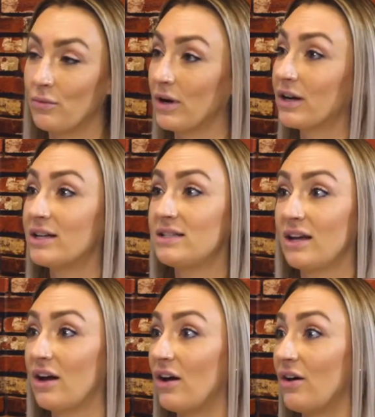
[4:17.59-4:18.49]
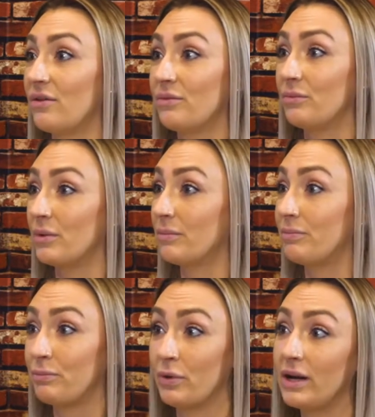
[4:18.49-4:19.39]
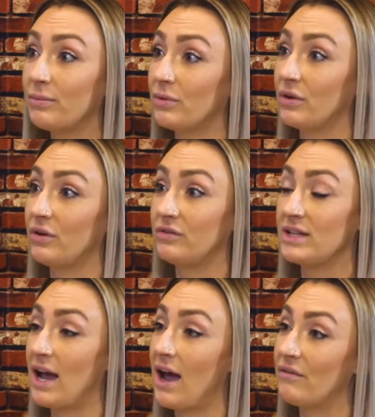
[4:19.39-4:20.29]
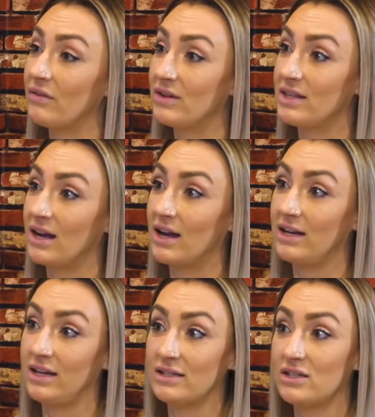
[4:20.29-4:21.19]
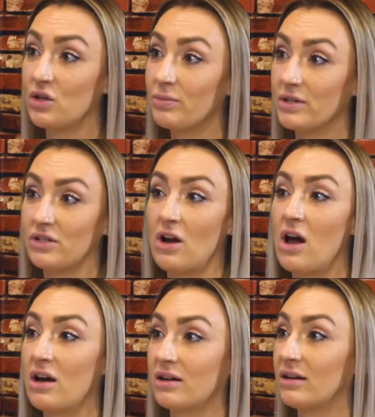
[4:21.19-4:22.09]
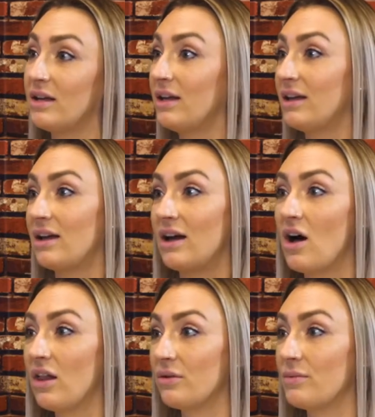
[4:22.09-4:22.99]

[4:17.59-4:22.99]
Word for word: we're good to go, we're pre-approved, I have everything I need, super strong, all